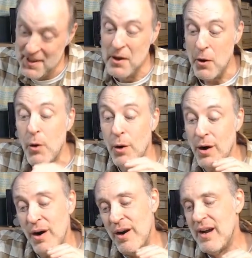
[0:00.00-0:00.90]

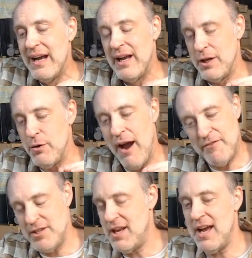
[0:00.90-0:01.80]
Or you have
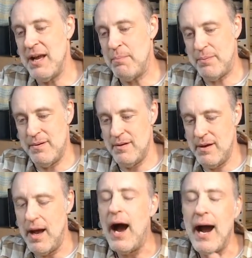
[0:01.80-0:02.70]
to type,
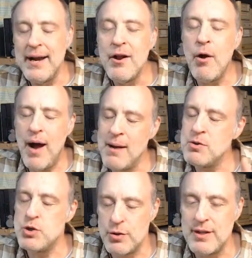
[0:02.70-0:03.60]
I'm
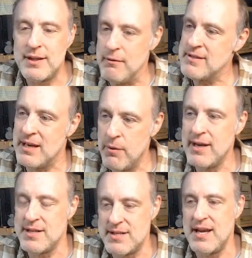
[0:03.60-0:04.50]
sure that there is a way
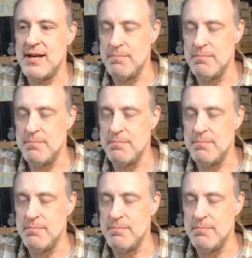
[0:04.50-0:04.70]
to say